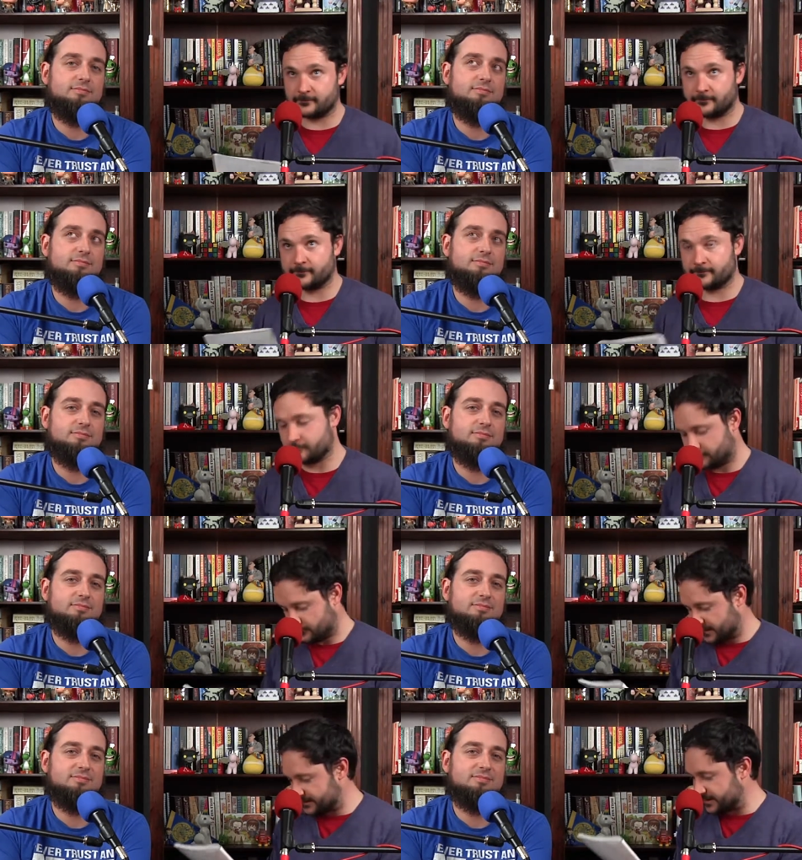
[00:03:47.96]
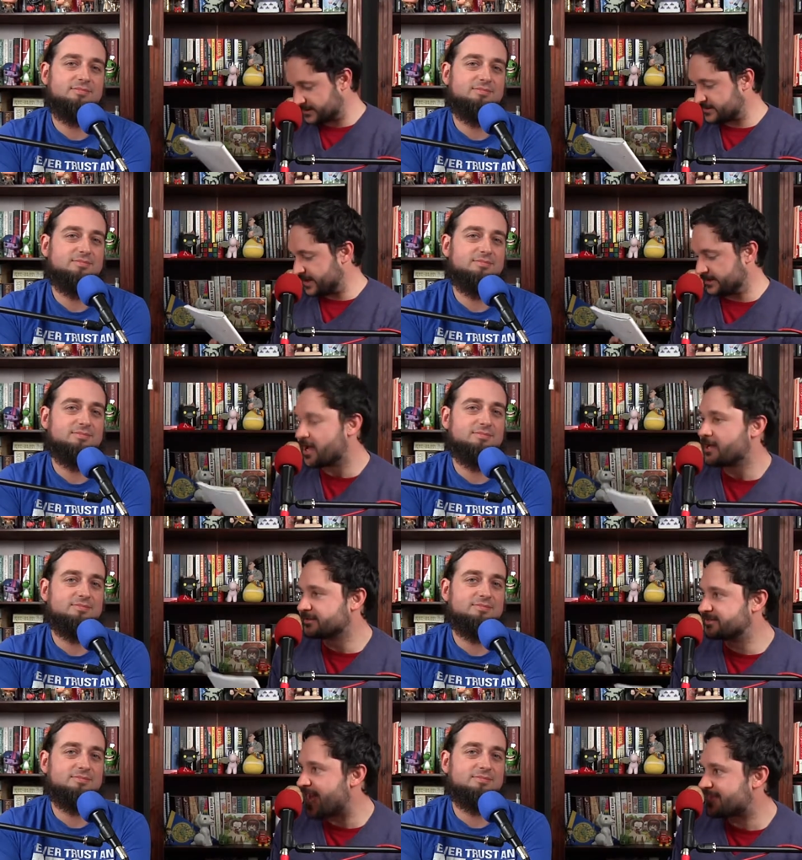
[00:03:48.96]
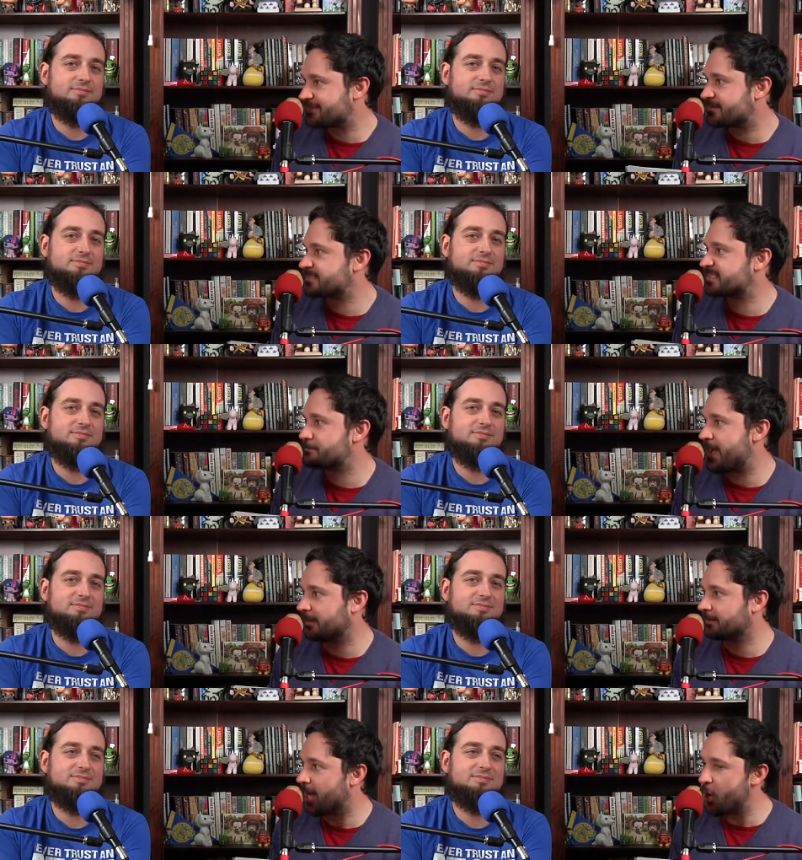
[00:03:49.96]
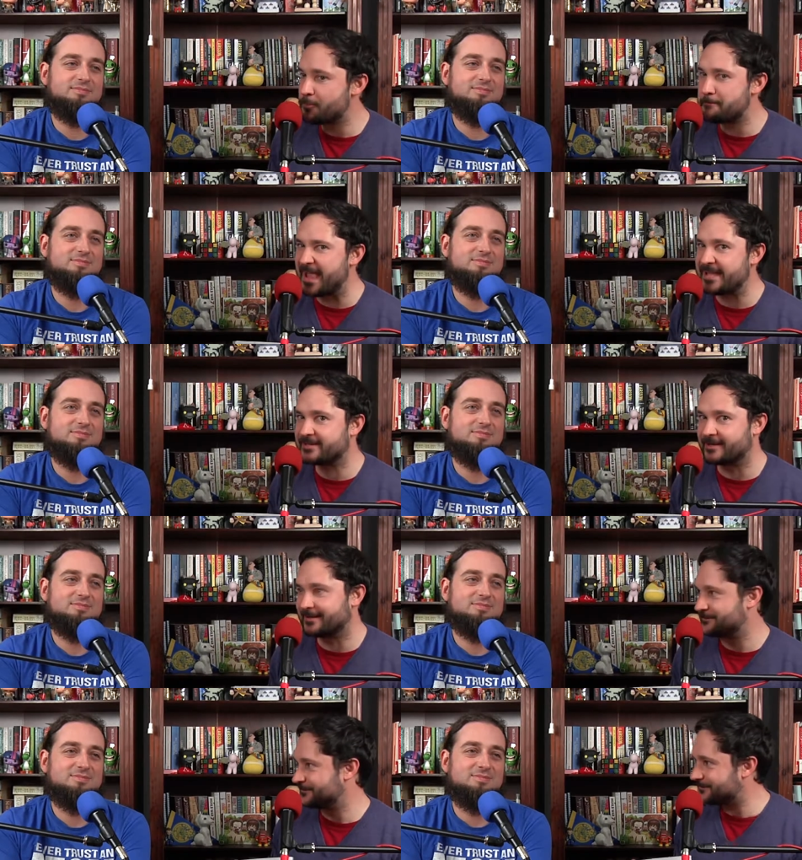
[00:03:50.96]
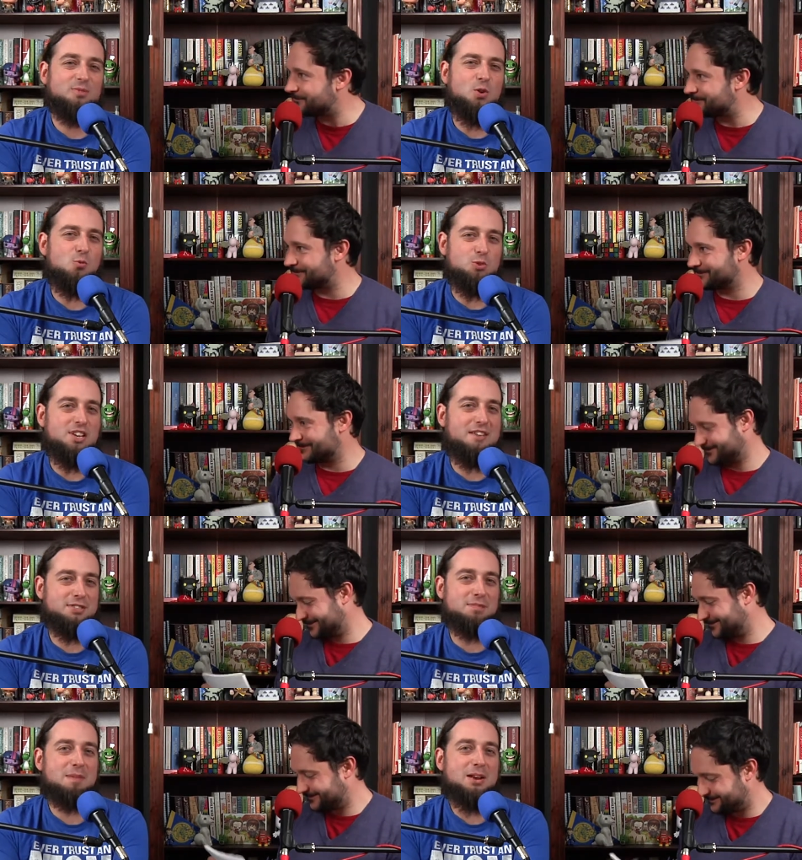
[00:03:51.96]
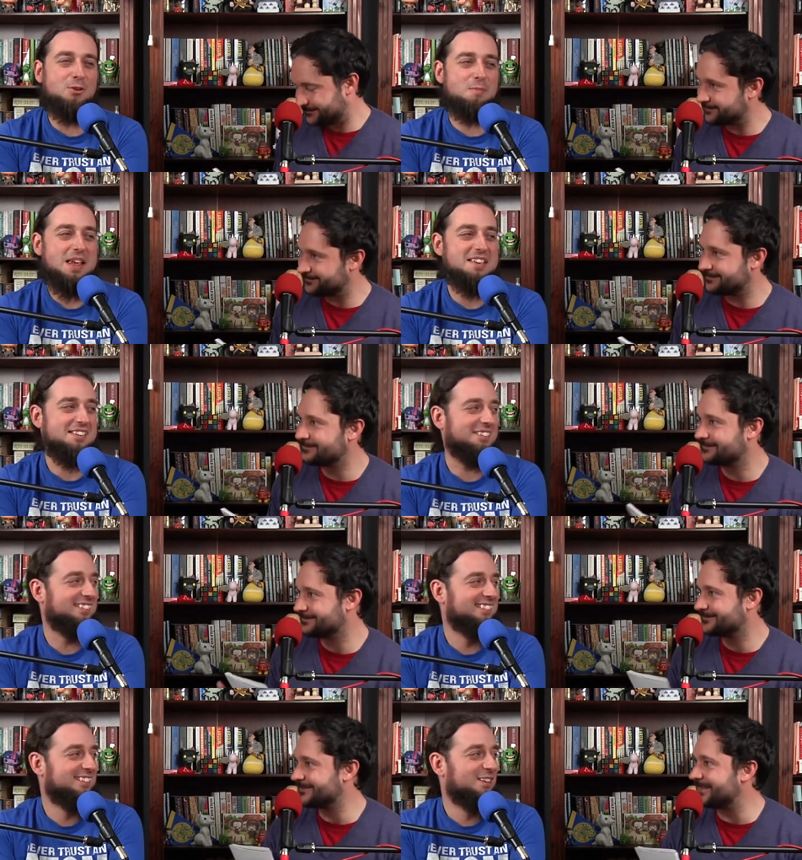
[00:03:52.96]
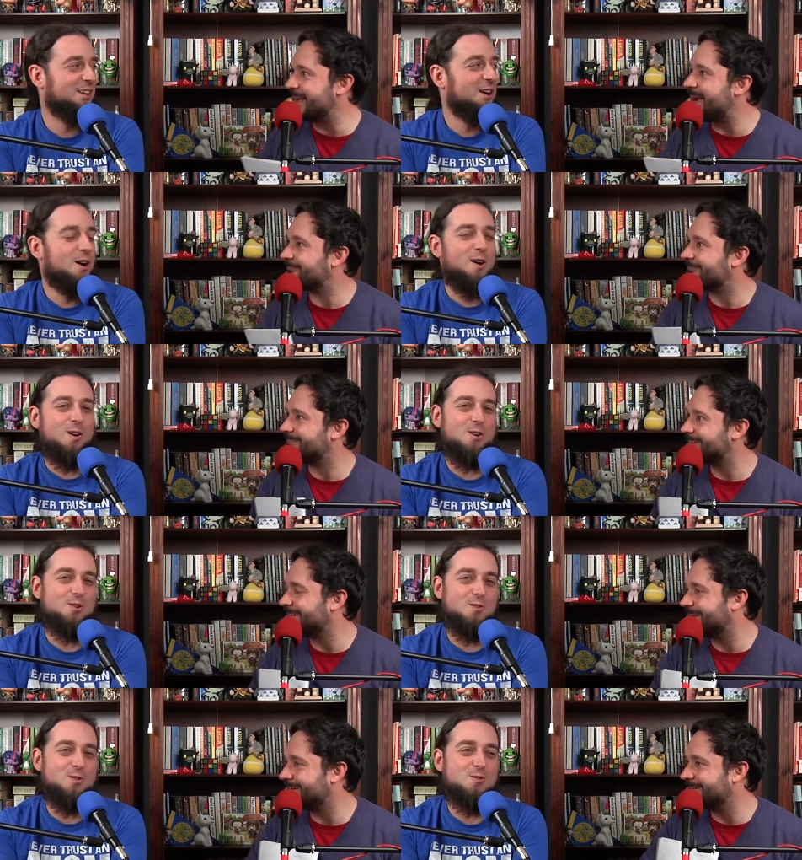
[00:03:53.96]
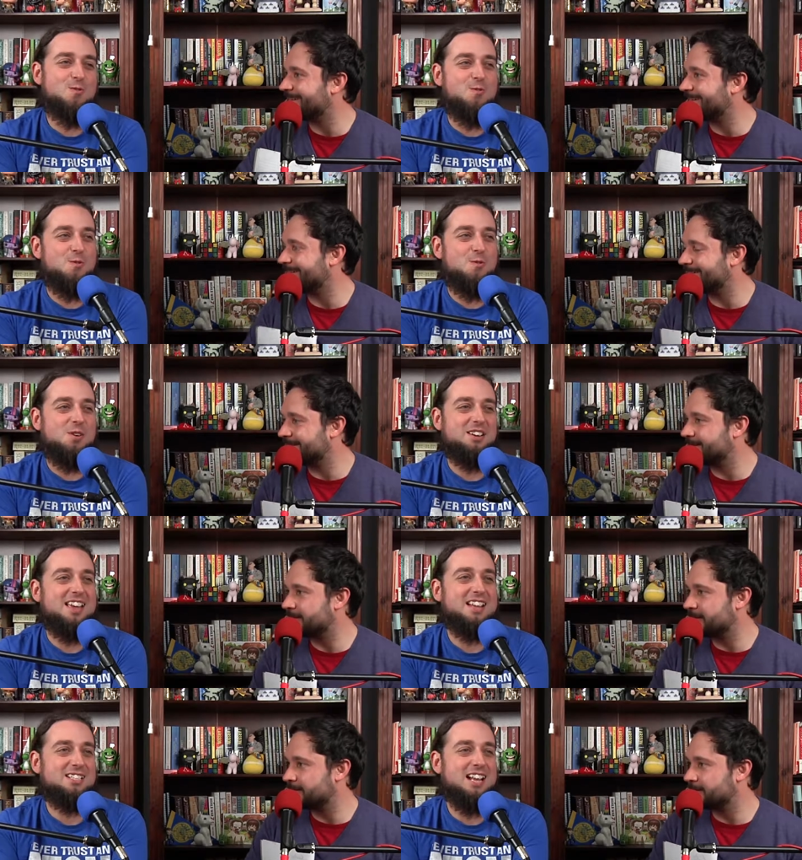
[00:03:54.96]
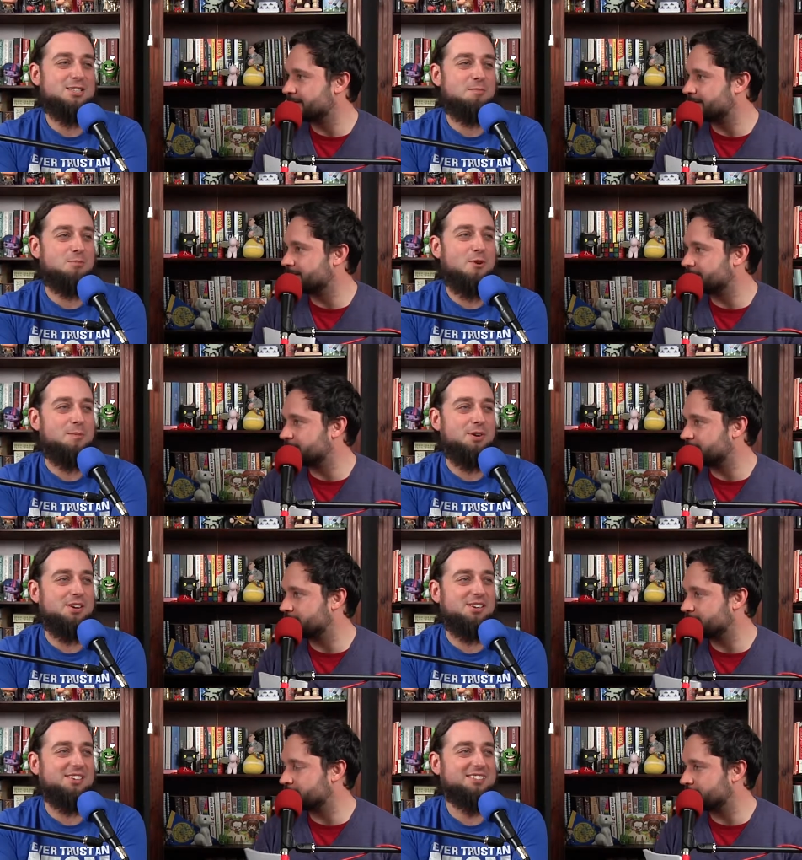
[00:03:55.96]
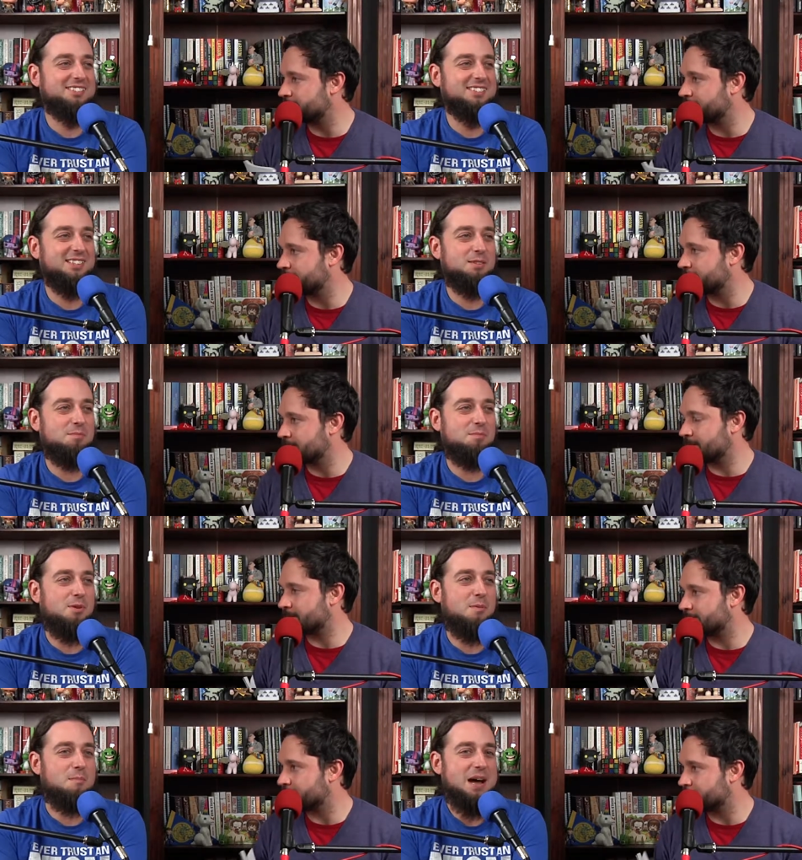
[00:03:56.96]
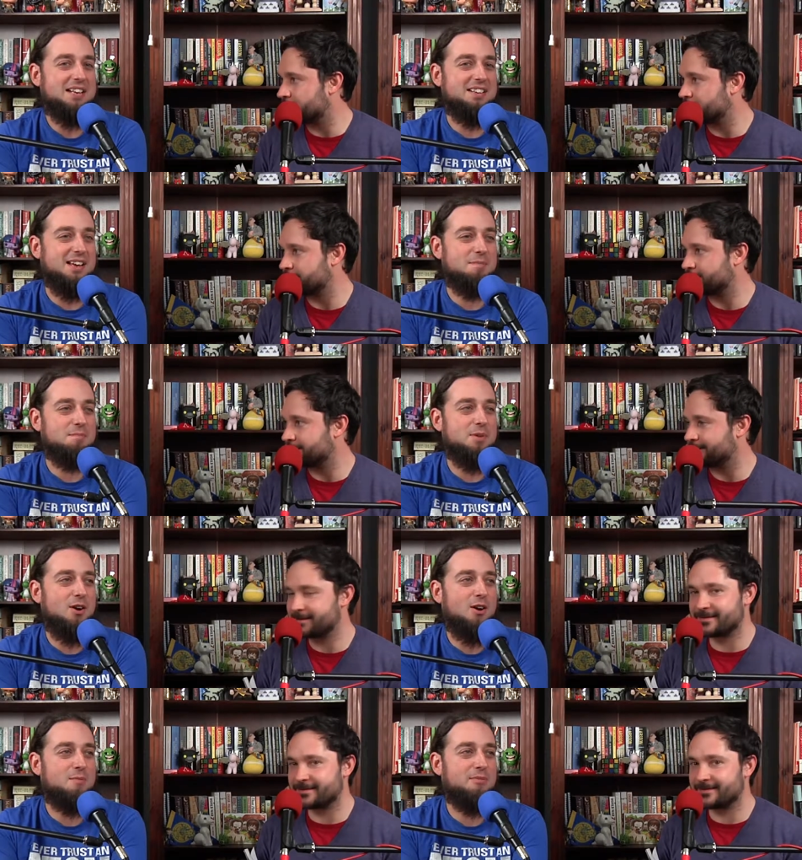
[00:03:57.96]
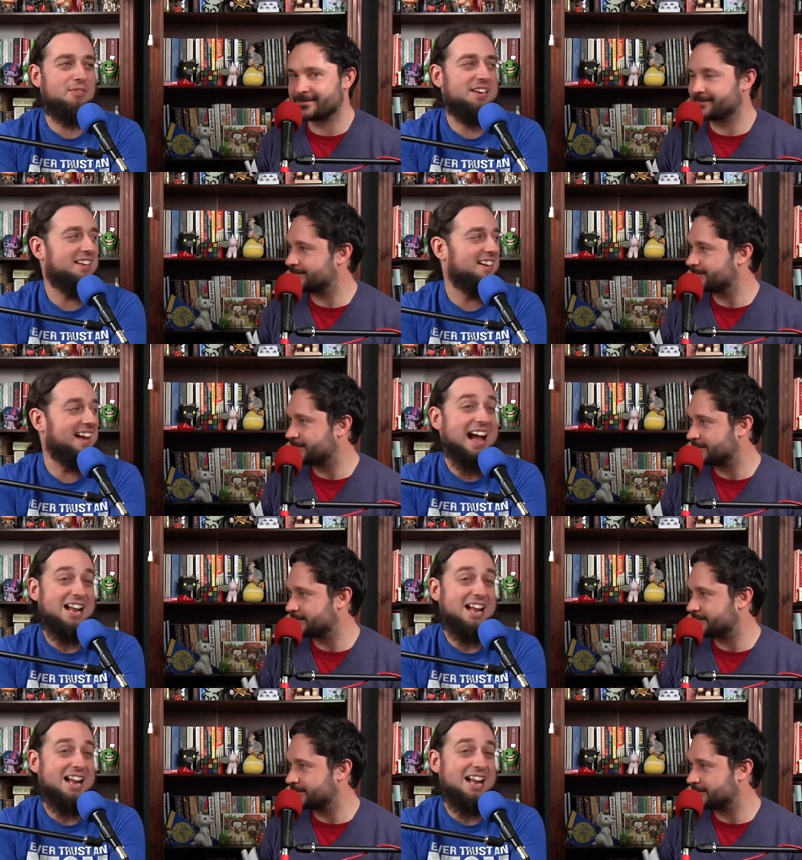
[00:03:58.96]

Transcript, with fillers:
Speaker 1: 16. 16. Death Spell Omega. Oh, Death Spell Omega.
Speaker 2: Yeah. Oh, yeah, that's a proper band name, but I'm thinking